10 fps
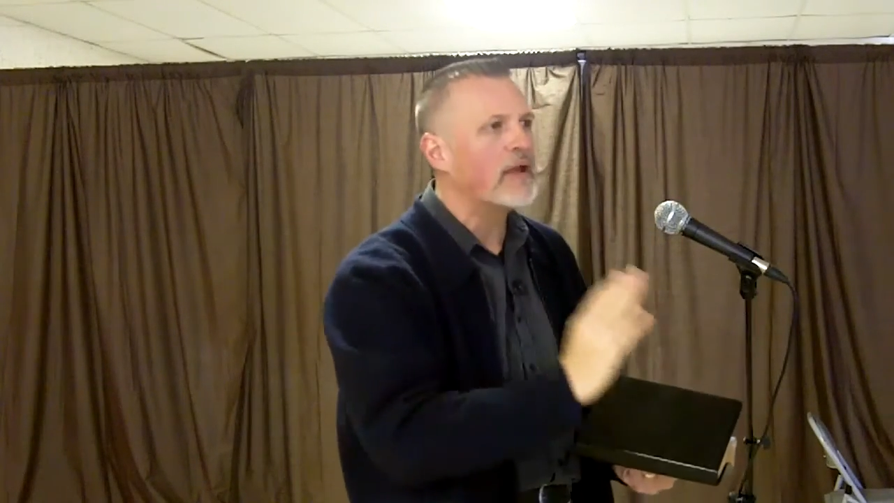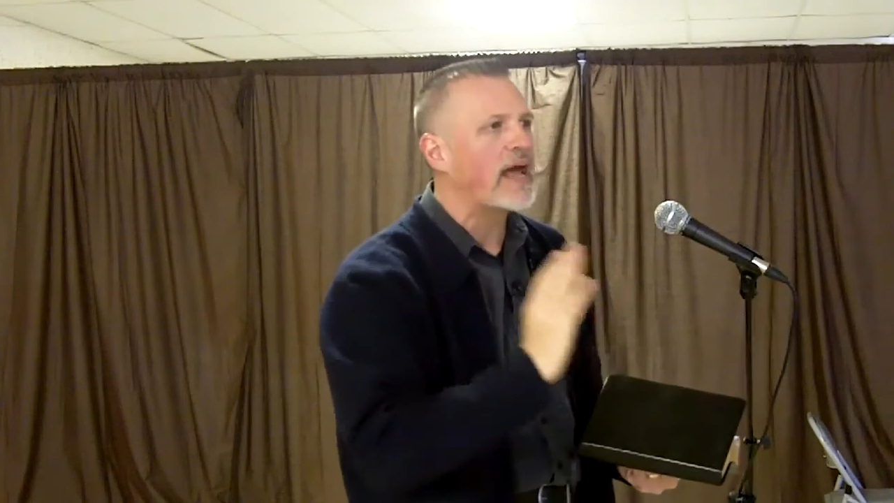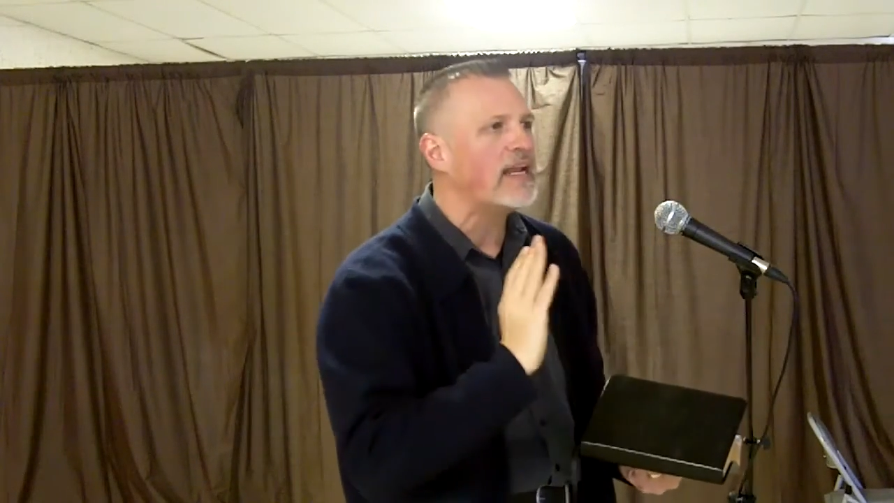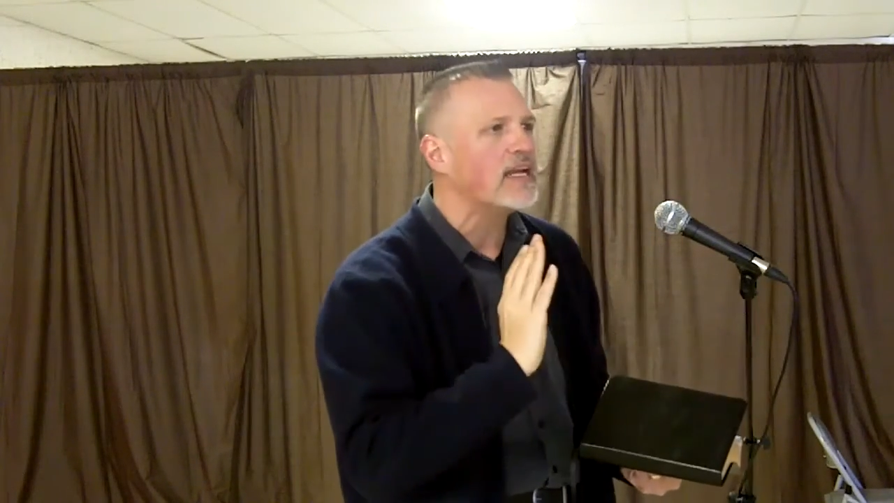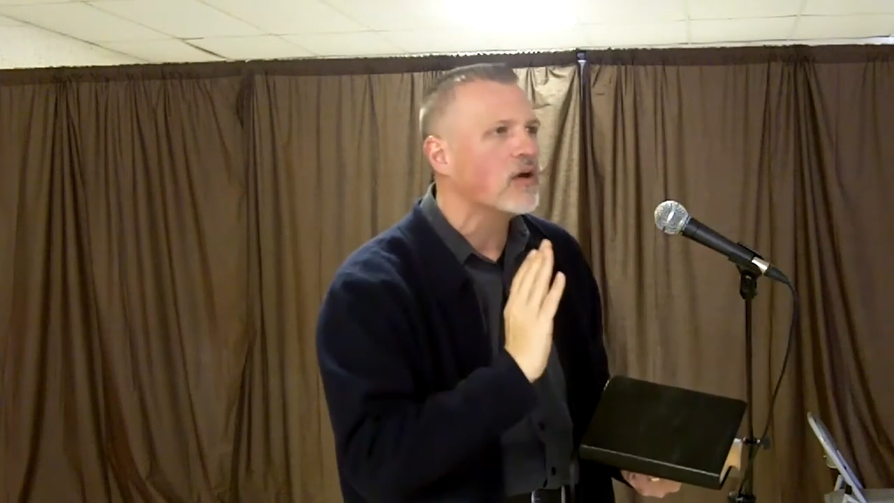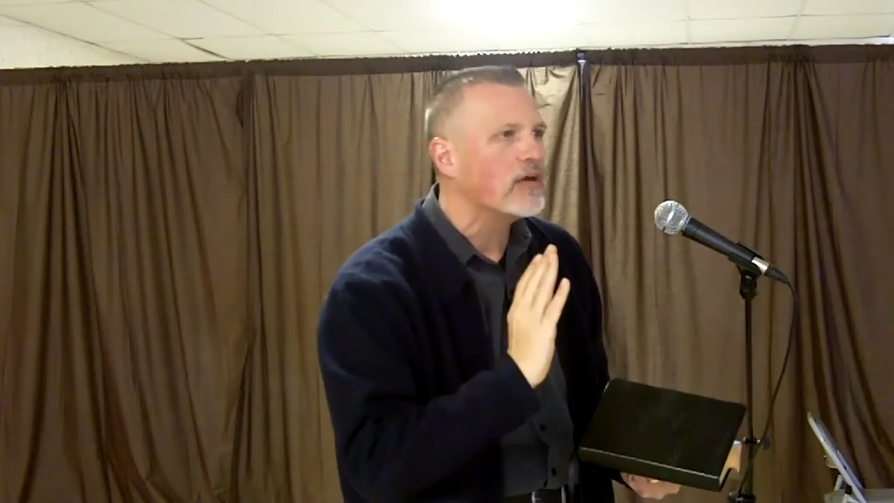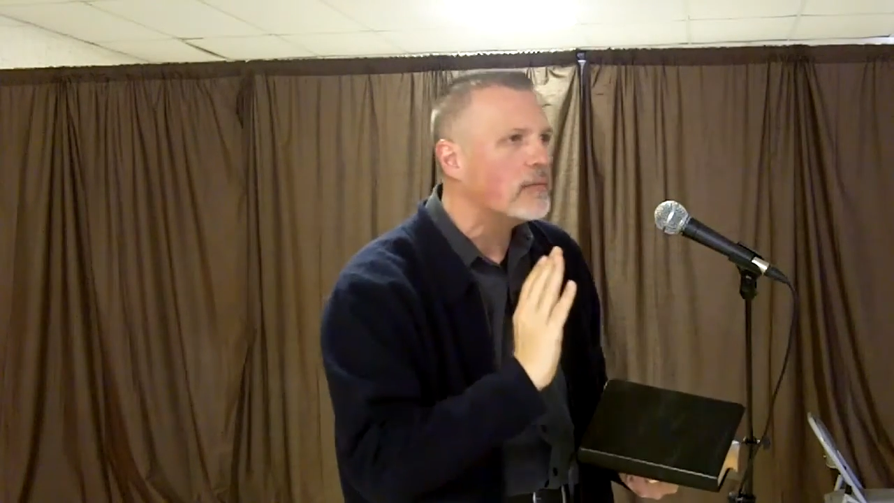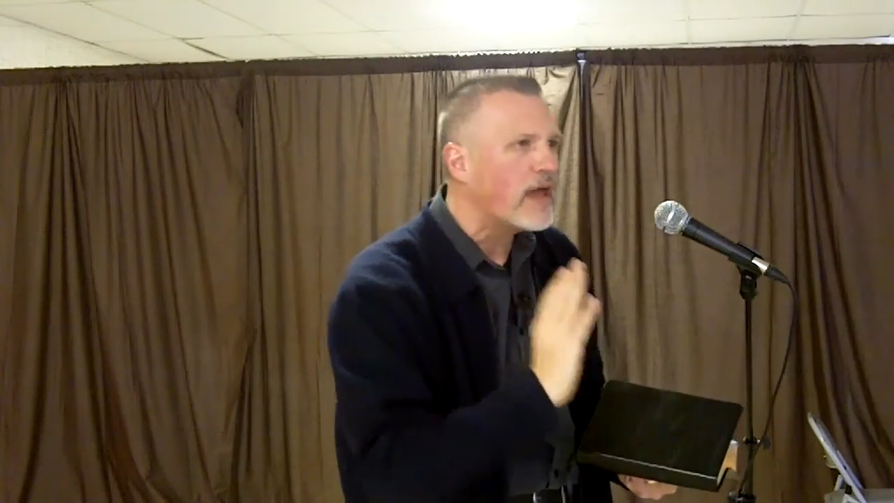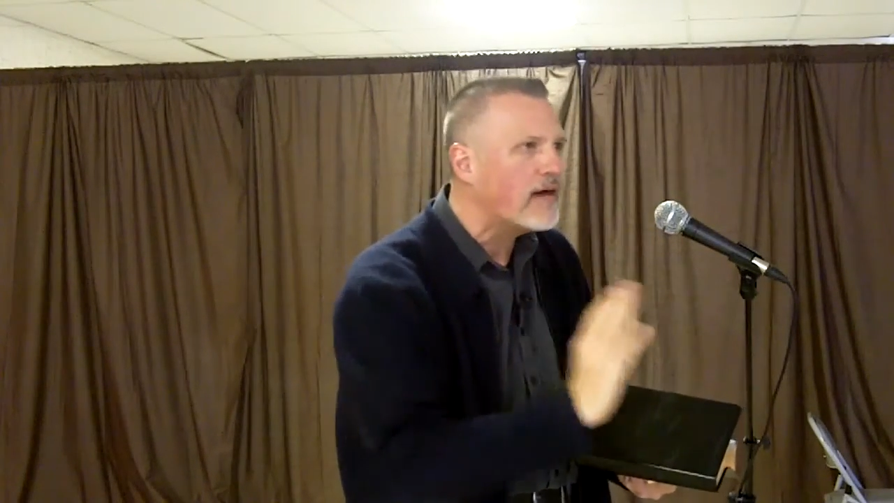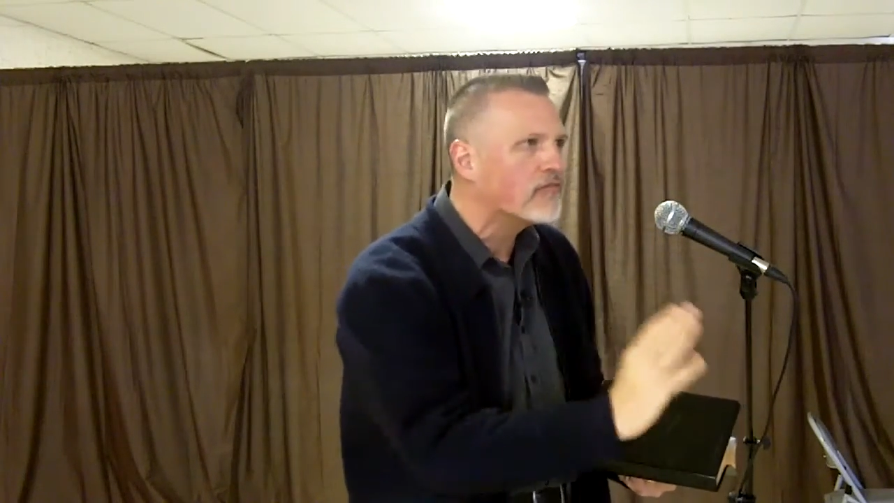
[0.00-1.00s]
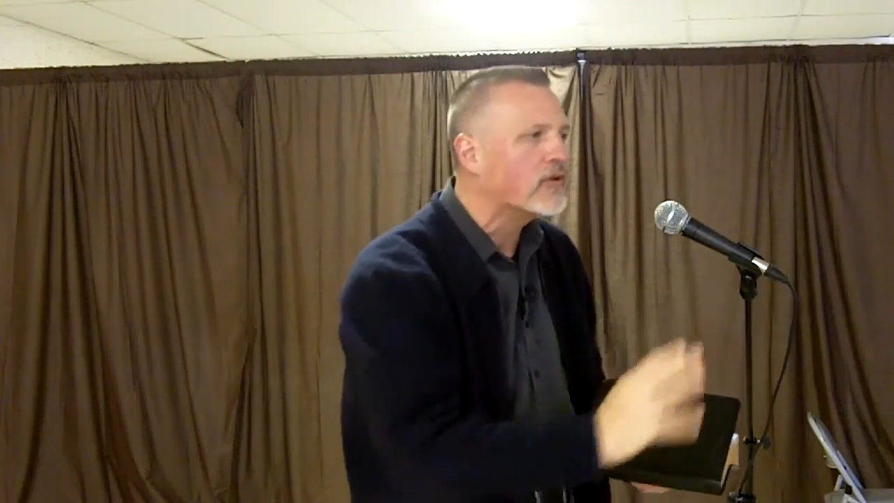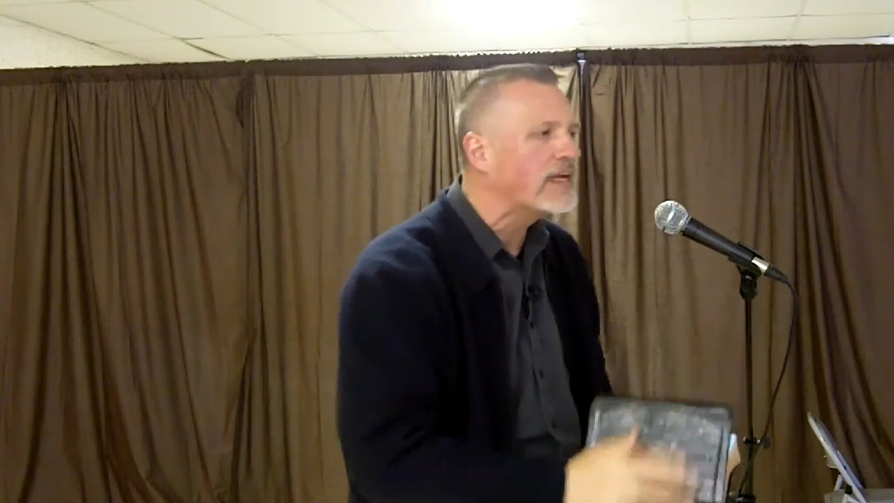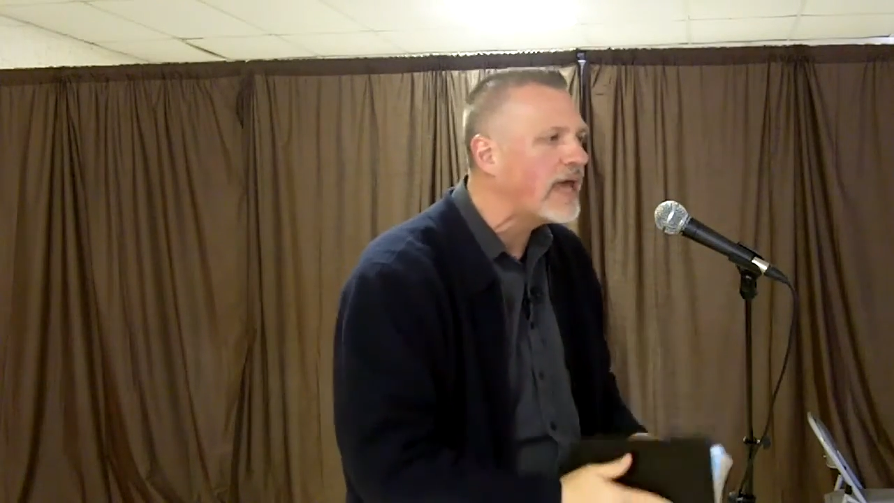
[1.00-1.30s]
and I need to know Him every